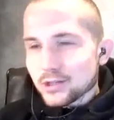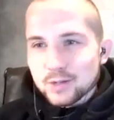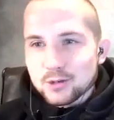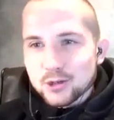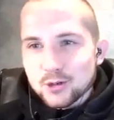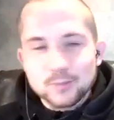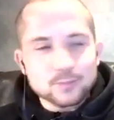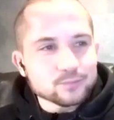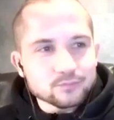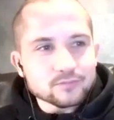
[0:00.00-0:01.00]
we'll
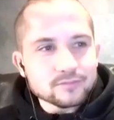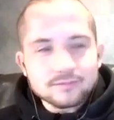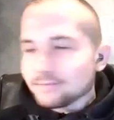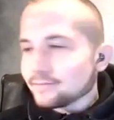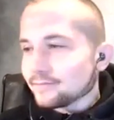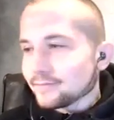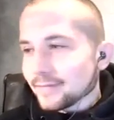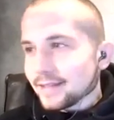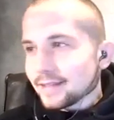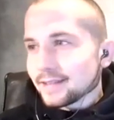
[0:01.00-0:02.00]
definitely sure. get there.
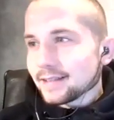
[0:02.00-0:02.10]
Yeah, yeah.